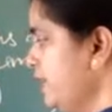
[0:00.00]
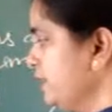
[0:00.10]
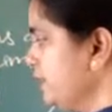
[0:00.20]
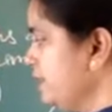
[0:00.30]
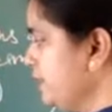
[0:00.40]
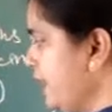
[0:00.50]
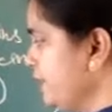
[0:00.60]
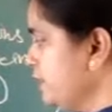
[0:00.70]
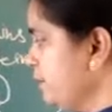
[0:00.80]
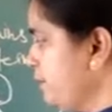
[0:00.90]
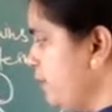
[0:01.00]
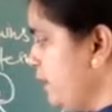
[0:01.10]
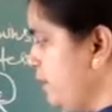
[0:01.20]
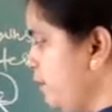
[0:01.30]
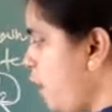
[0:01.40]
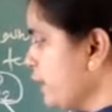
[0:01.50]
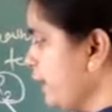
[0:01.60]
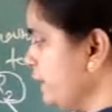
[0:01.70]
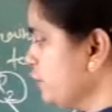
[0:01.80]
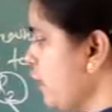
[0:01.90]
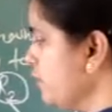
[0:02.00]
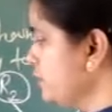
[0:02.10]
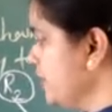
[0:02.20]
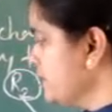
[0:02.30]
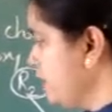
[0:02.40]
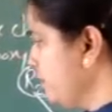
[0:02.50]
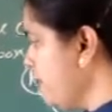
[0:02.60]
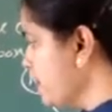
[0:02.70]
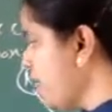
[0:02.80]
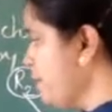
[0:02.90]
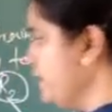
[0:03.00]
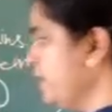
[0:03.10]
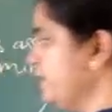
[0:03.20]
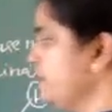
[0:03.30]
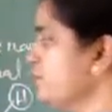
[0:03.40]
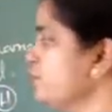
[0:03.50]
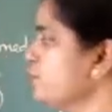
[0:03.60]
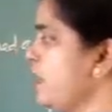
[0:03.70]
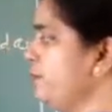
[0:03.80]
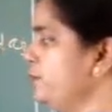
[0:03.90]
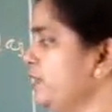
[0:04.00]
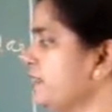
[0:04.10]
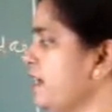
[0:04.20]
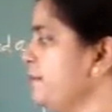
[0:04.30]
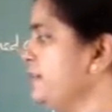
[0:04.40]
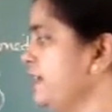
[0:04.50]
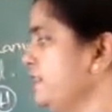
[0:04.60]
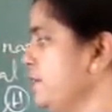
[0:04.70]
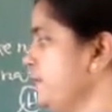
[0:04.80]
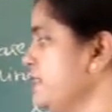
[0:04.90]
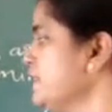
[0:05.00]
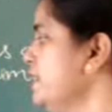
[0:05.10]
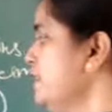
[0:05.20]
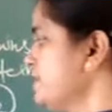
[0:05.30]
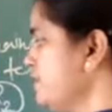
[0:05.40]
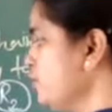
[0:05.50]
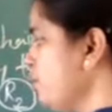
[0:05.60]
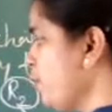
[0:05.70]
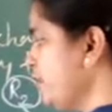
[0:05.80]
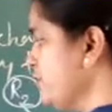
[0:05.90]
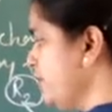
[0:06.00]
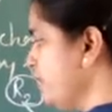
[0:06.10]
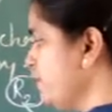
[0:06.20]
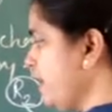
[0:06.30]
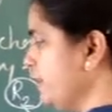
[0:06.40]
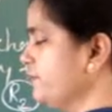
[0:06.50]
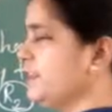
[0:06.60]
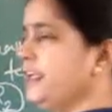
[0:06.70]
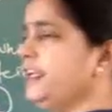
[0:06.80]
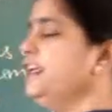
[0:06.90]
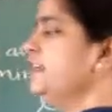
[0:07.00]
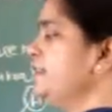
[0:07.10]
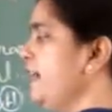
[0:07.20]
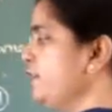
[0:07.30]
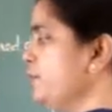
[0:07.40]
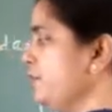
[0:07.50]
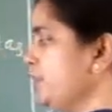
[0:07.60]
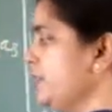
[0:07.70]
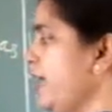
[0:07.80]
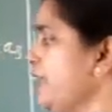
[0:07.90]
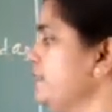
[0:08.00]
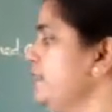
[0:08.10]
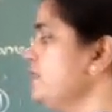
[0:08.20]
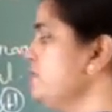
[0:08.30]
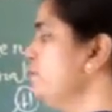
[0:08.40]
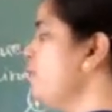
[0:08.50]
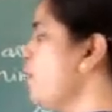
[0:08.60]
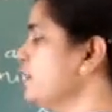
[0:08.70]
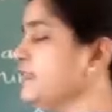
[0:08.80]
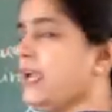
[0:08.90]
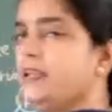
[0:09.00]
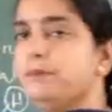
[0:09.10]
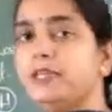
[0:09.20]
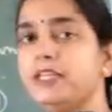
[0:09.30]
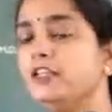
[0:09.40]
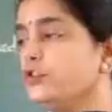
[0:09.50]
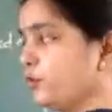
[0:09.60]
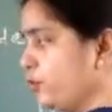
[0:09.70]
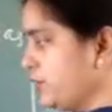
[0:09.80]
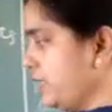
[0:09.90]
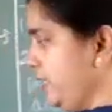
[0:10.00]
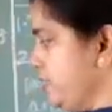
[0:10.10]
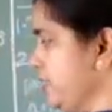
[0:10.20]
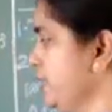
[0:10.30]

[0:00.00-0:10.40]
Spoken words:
the bond length of this alpha carbon atom to carbonyl carbon atom is 0.153 nanometer, and this bond can be rotated.